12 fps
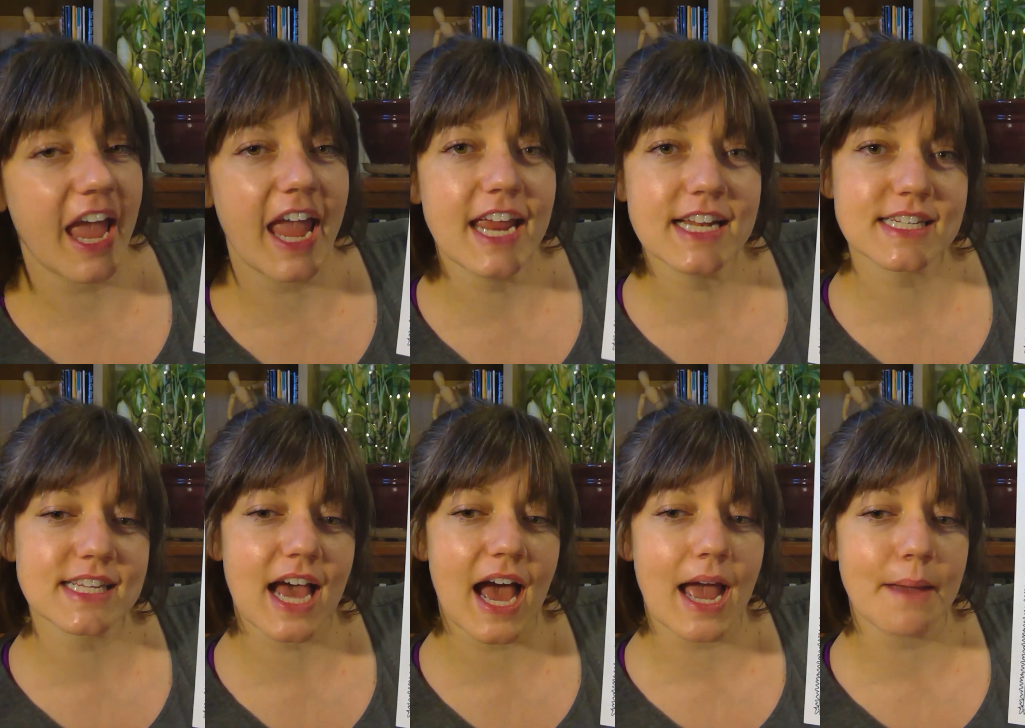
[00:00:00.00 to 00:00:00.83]
ate,
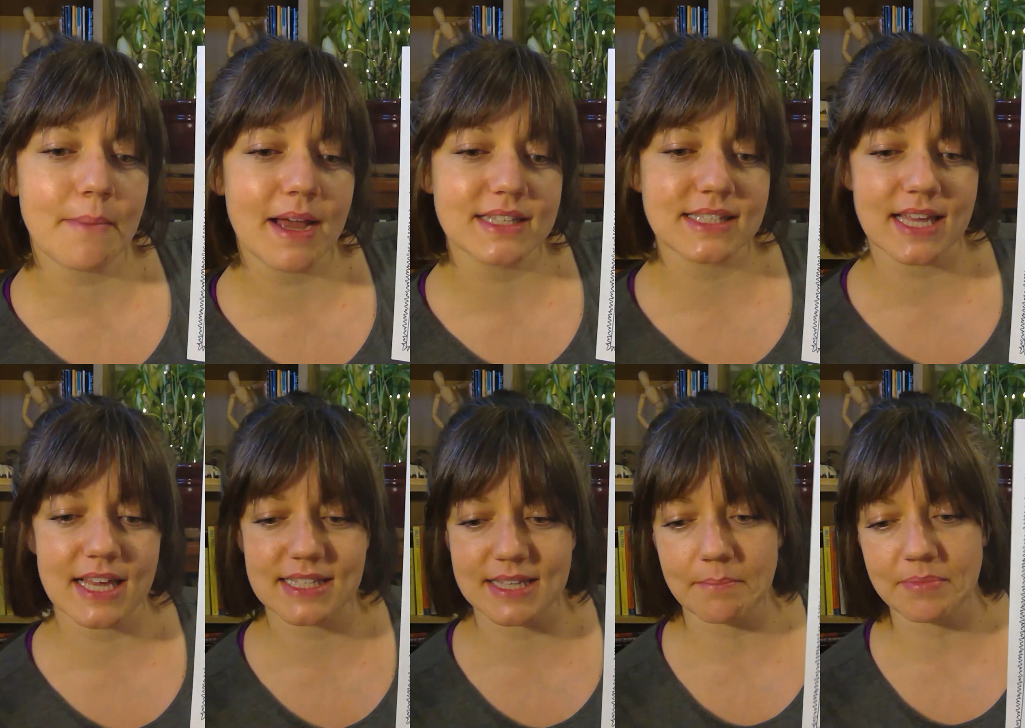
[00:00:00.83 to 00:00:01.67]
I might say
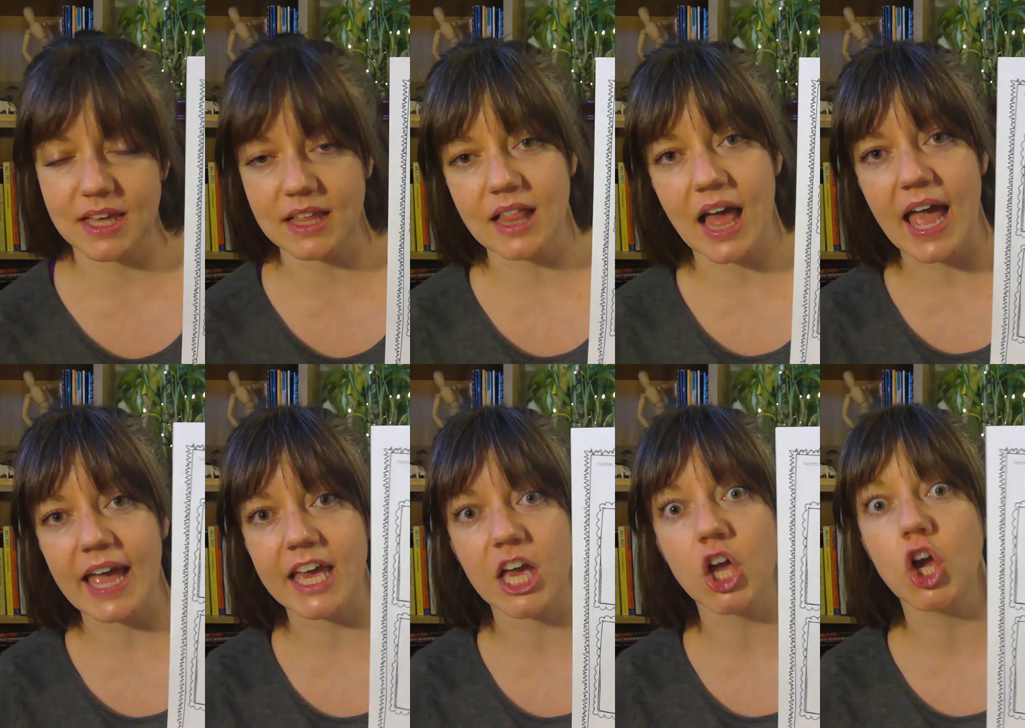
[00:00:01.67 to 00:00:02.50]
something
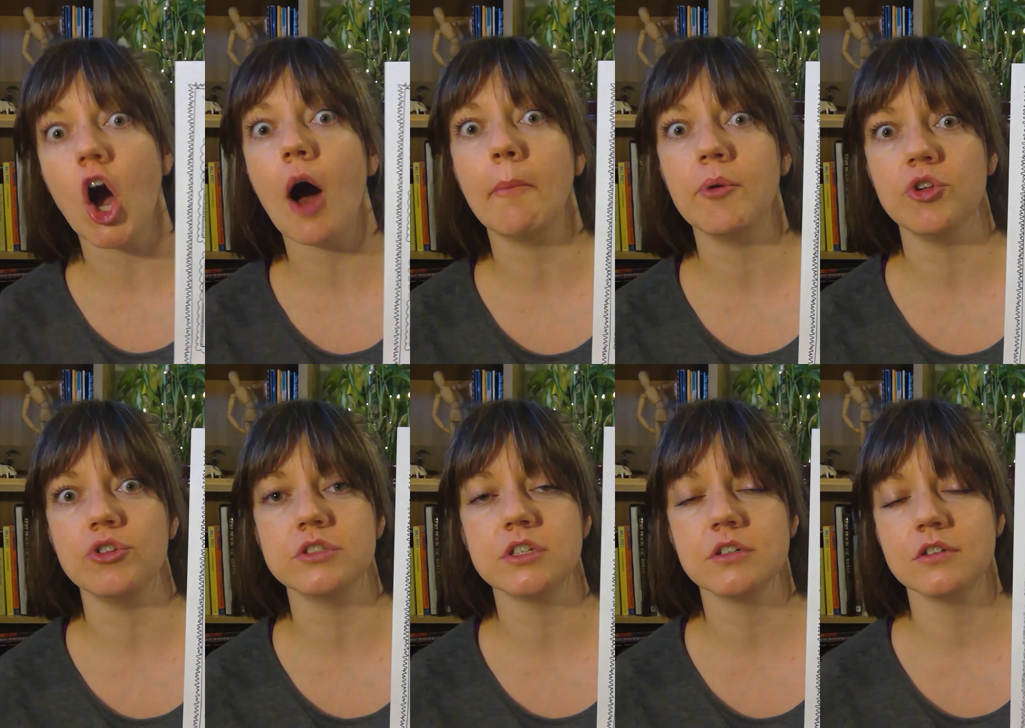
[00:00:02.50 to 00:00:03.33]
like
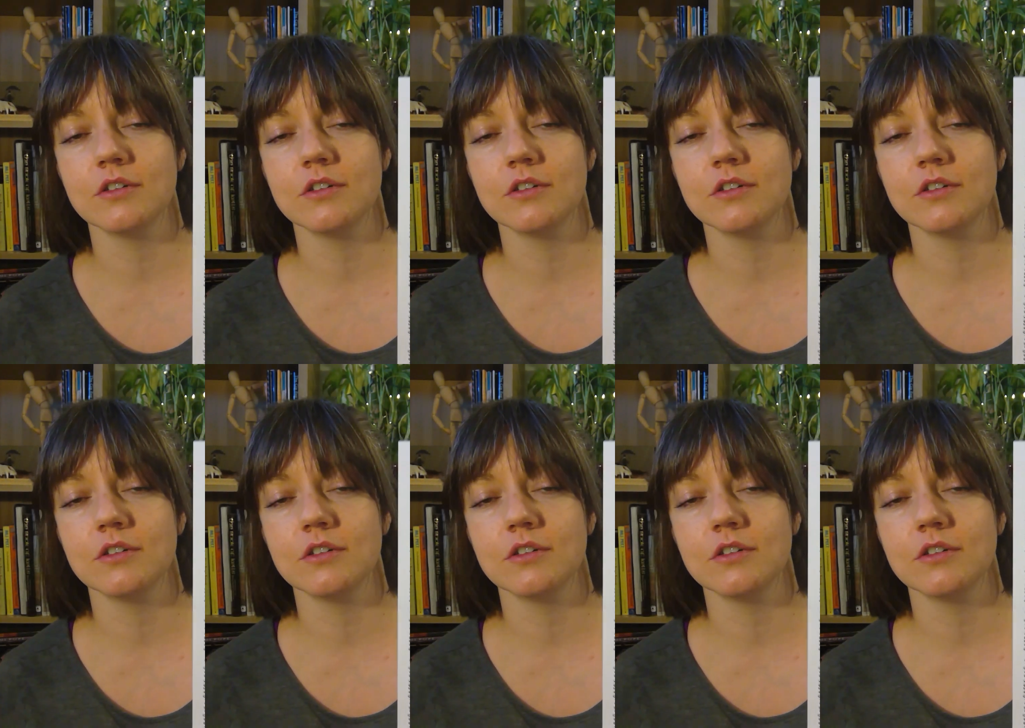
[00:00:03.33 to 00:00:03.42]
gobbled